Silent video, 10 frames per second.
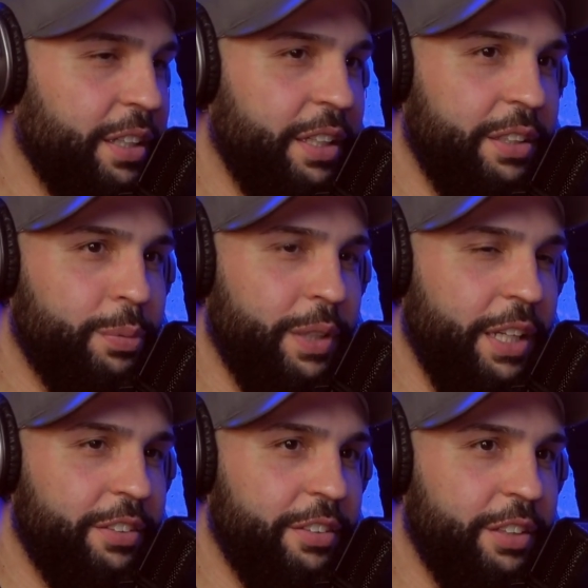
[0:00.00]
his
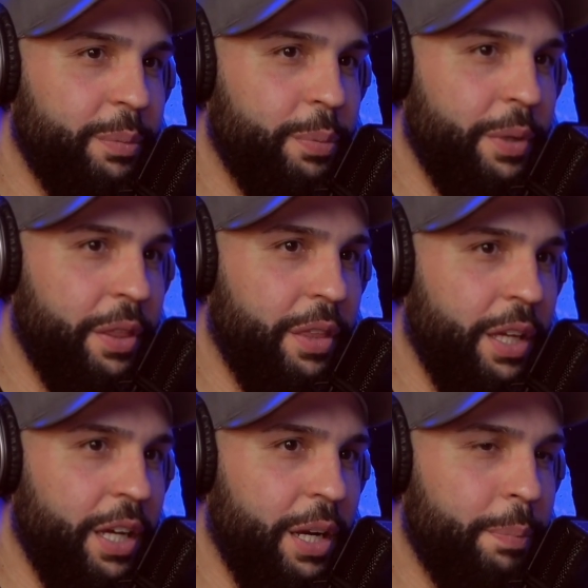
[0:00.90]
relationship with a